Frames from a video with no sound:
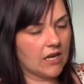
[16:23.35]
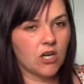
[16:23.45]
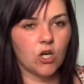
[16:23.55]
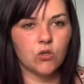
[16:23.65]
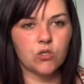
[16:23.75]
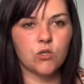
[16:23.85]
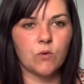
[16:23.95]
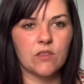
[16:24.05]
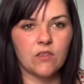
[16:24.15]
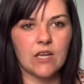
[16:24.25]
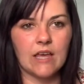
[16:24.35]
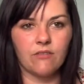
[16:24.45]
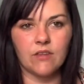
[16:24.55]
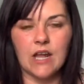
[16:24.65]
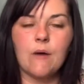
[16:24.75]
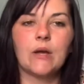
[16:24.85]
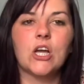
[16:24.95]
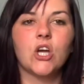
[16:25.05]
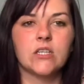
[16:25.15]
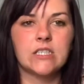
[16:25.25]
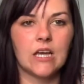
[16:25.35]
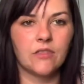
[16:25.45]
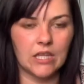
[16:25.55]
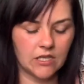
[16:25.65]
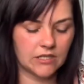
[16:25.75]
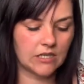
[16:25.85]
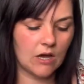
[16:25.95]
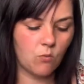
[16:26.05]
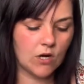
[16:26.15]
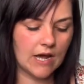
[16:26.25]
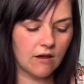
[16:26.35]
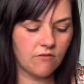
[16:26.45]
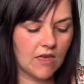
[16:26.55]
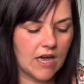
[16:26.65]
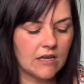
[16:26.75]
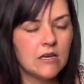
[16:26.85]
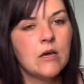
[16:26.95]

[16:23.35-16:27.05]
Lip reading: and I looked at the width and the length and how I could cut it. I think I could get one out of there.